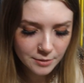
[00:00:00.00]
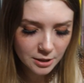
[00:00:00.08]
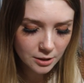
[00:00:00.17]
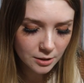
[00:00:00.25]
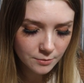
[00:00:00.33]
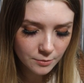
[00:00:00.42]

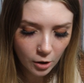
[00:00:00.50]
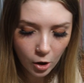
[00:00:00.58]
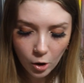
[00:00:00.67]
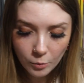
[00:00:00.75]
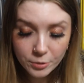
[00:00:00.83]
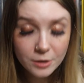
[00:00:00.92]
They're
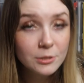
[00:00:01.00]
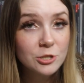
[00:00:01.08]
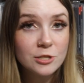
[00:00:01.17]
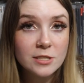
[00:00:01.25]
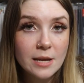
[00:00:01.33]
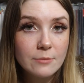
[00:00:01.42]
all pretty
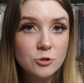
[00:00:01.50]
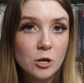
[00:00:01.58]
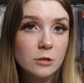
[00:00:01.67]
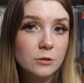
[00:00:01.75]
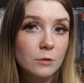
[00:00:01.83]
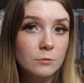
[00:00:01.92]
much the same
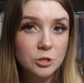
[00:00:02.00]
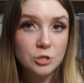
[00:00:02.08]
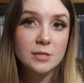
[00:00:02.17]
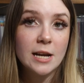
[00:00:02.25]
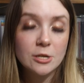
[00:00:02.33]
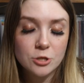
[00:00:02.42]
genre, which
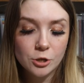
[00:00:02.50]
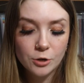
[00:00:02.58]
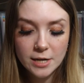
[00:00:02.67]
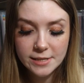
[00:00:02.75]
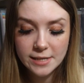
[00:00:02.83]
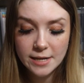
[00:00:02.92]
is actually
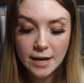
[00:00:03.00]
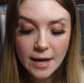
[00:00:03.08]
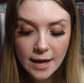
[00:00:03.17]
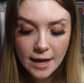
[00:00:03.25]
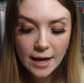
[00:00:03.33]
crazy.